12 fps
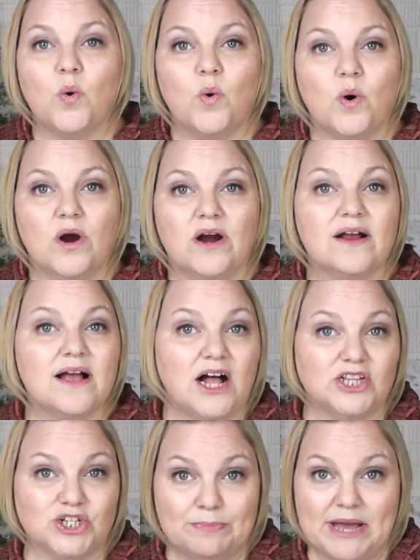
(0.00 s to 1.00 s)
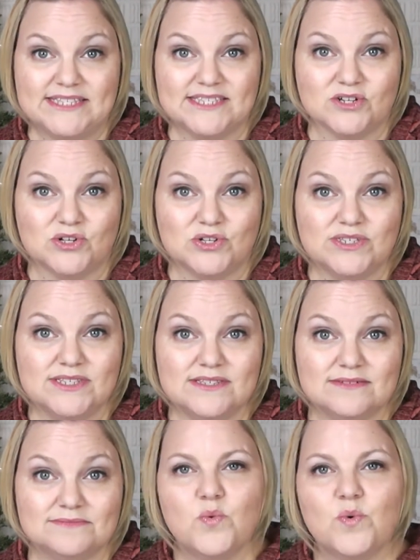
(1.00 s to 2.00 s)
or colored
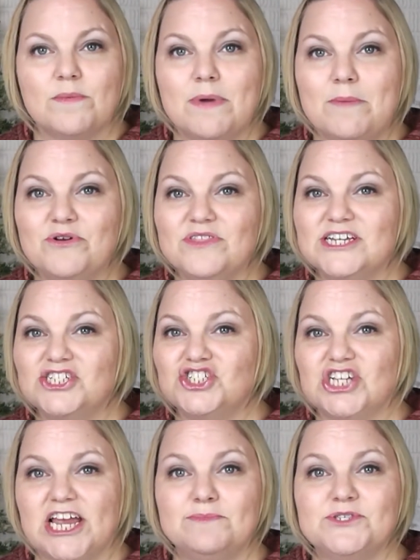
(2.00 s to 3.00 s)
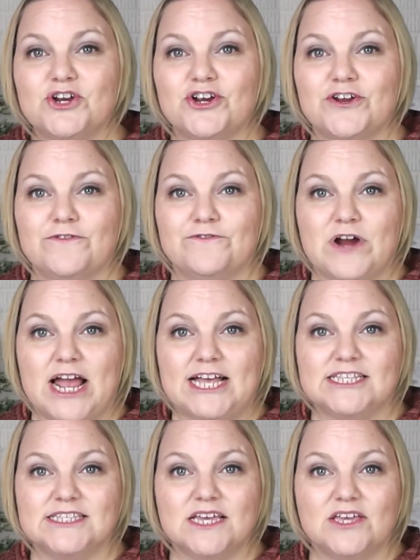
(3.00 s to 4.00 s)
pencils. Remember that shapes are your
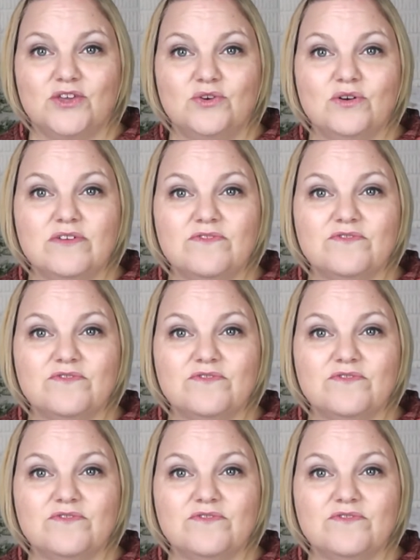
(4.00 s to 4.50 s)
friends. You can